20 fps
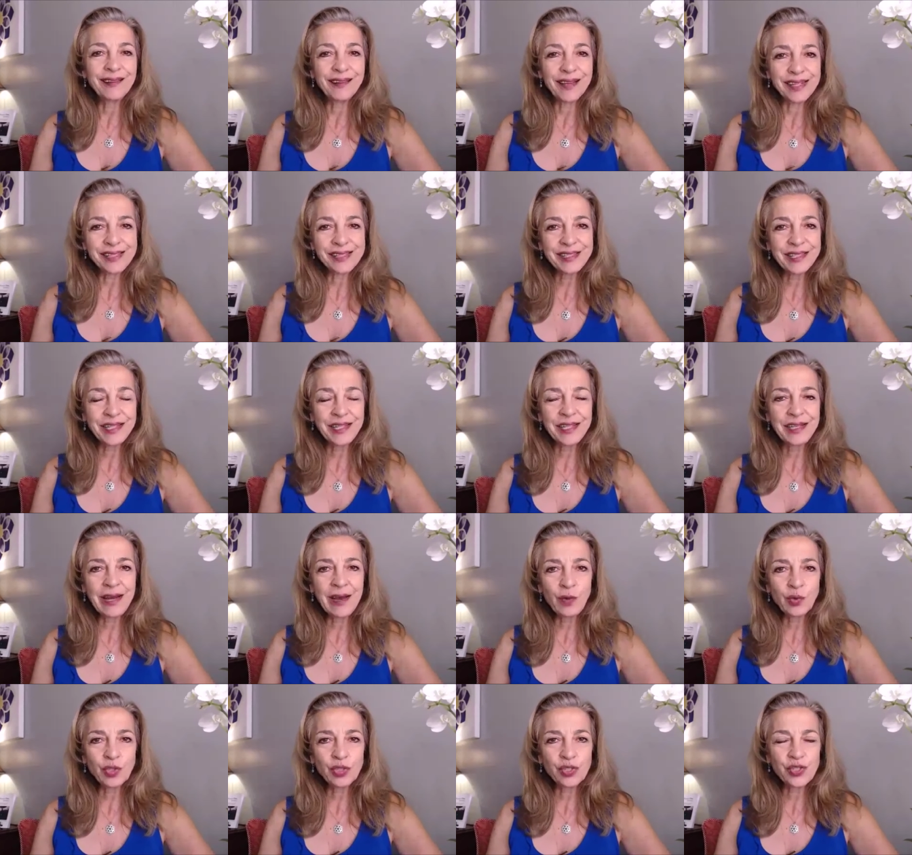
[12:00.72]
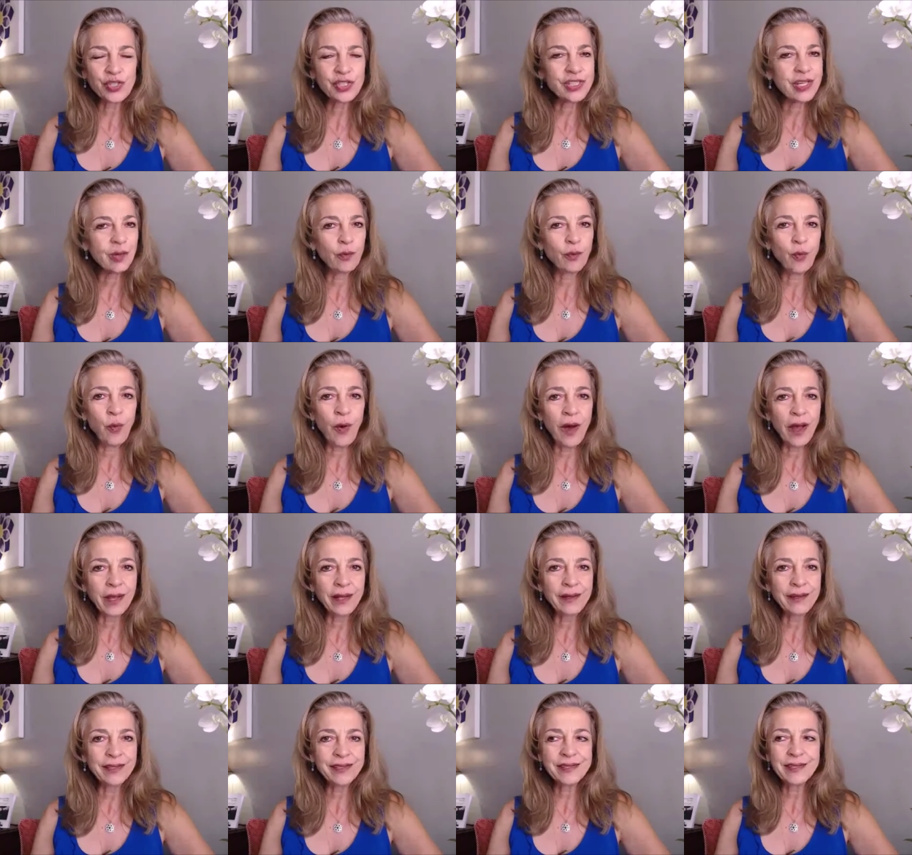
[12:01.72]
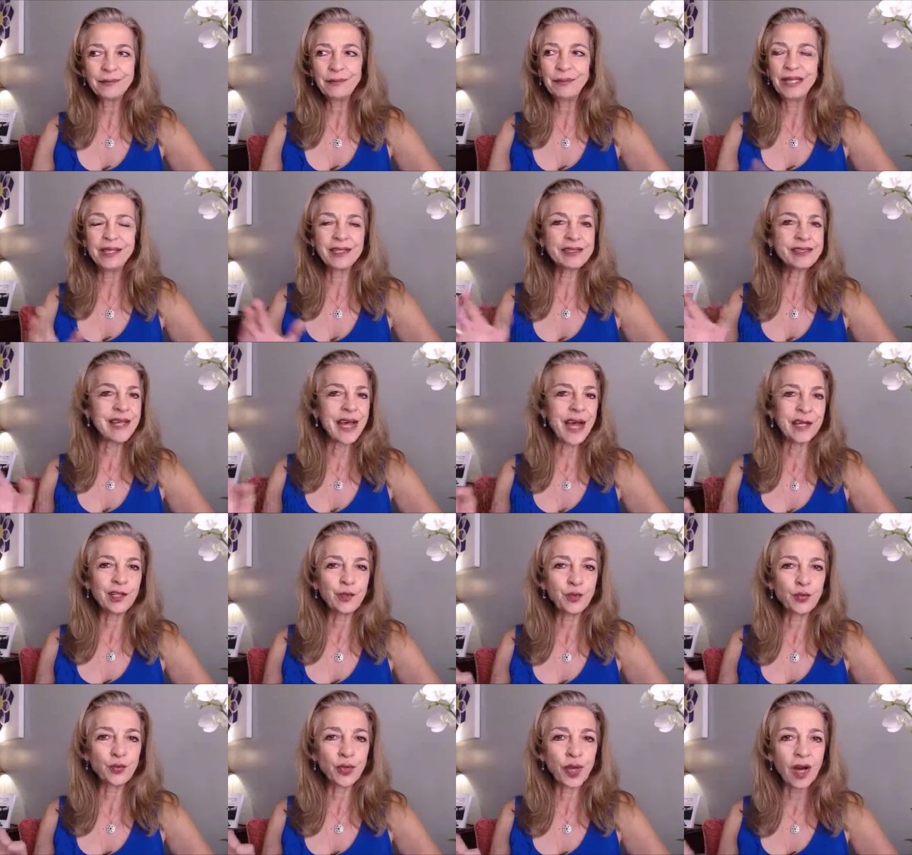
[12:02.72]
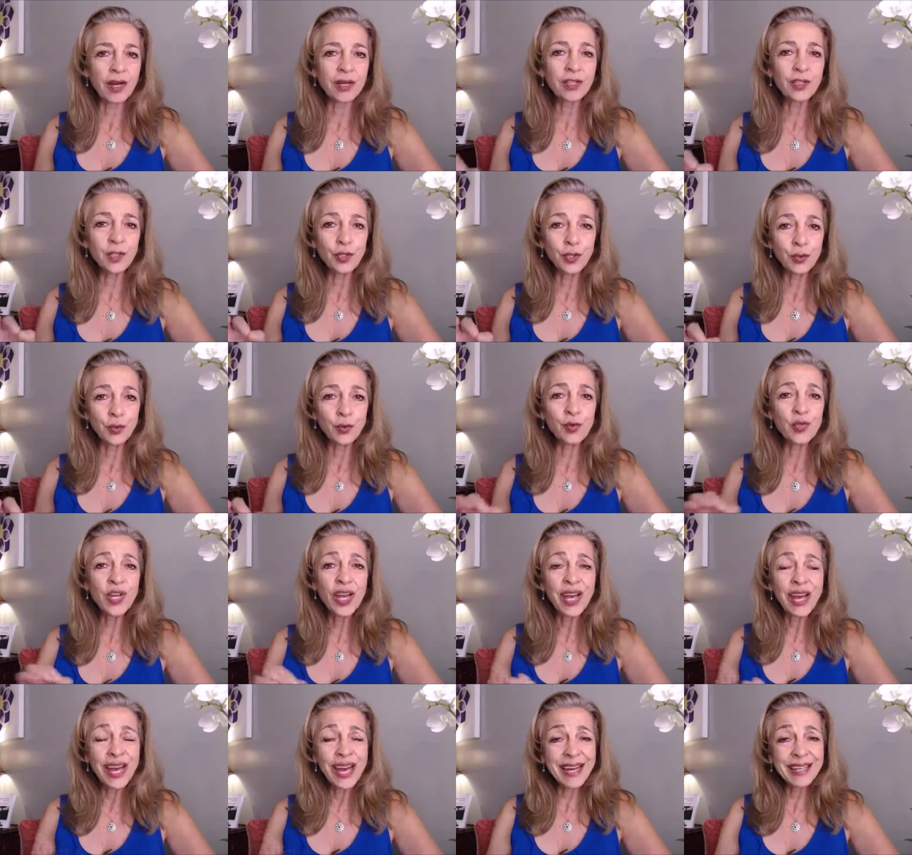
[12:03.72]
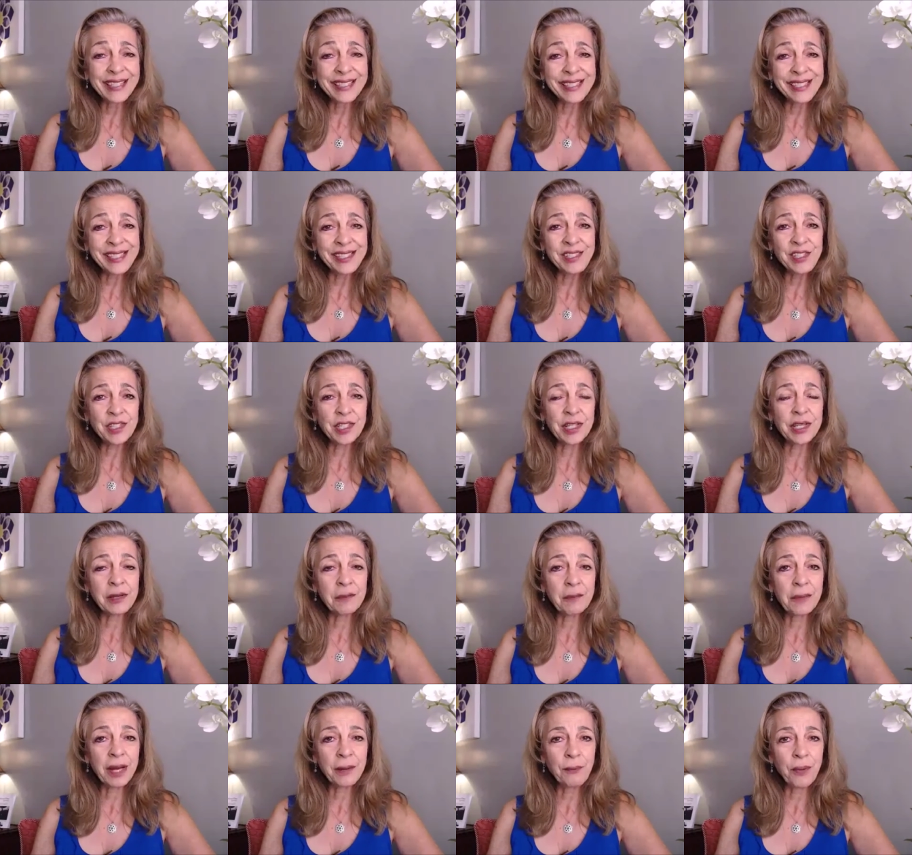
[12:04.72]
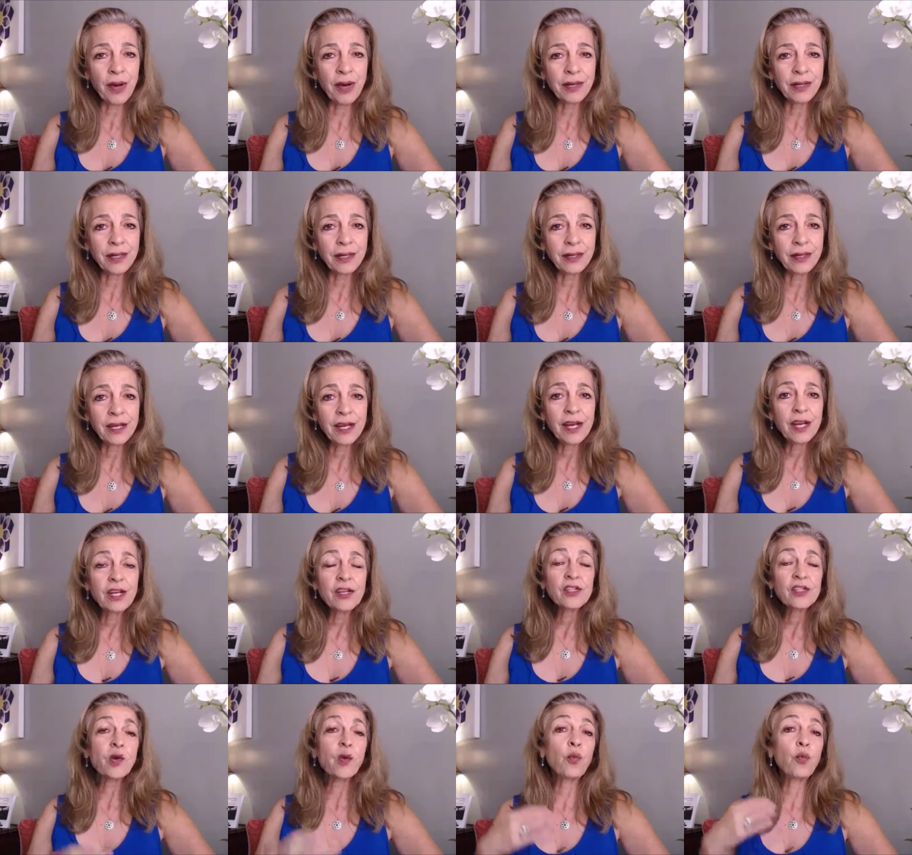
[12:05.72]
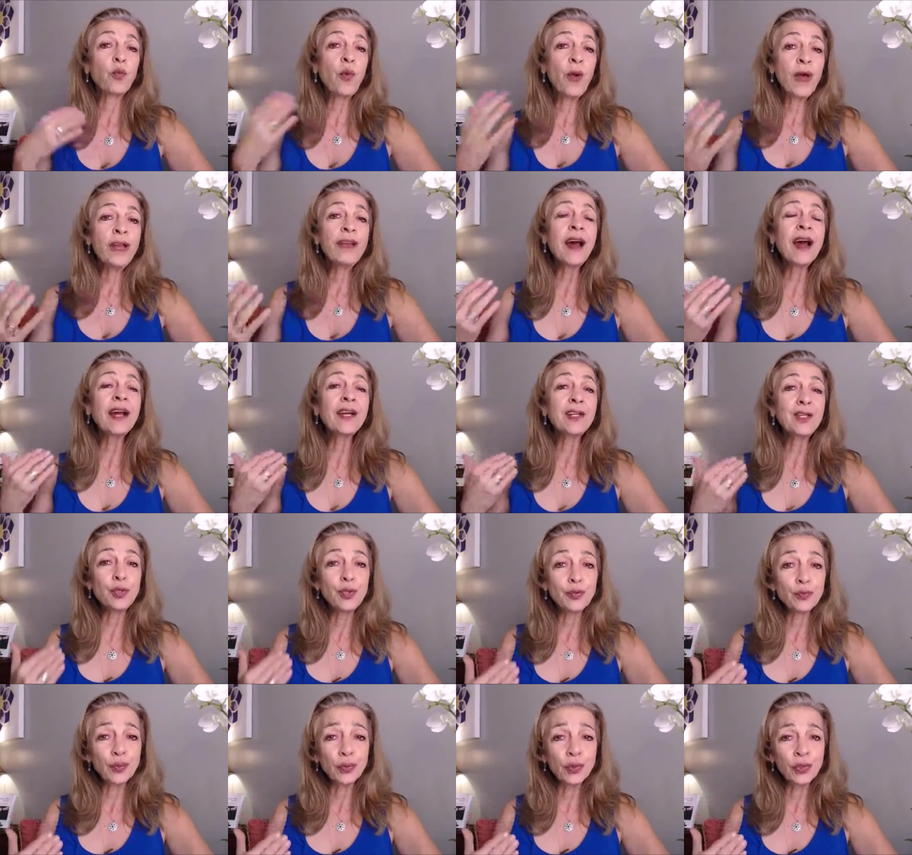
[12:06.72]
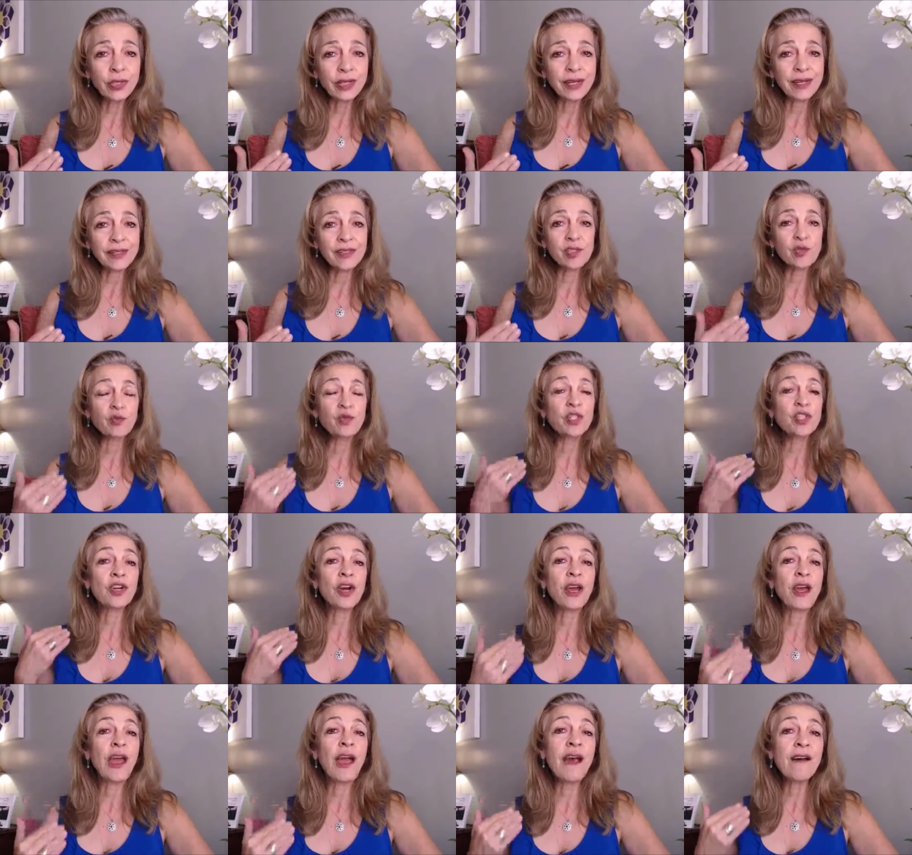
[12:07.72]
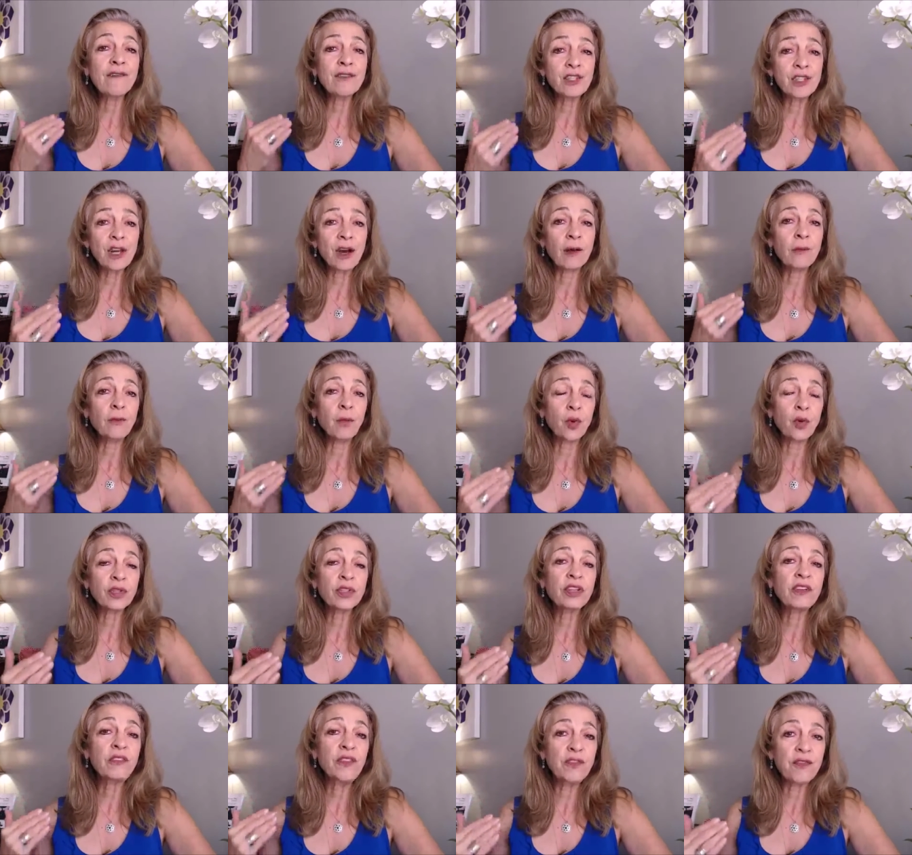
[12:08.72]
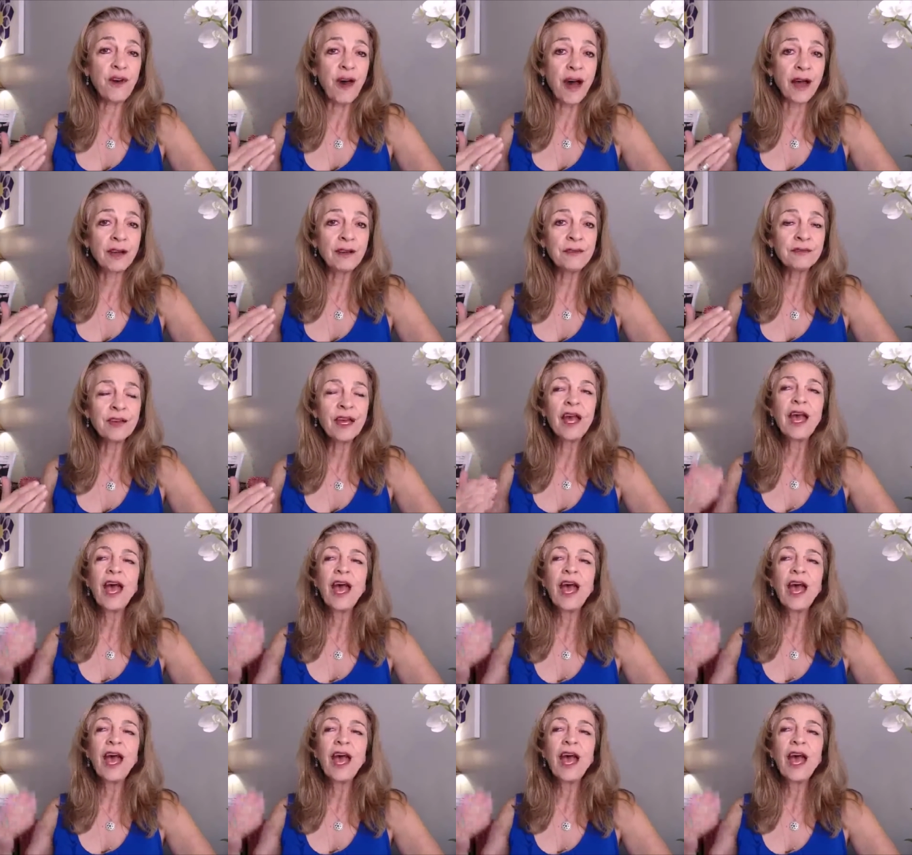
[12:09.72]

less than an hour. She said, why? And I said, because I do not use anesthesia in my body. So when I do root canals, which I have done more than five,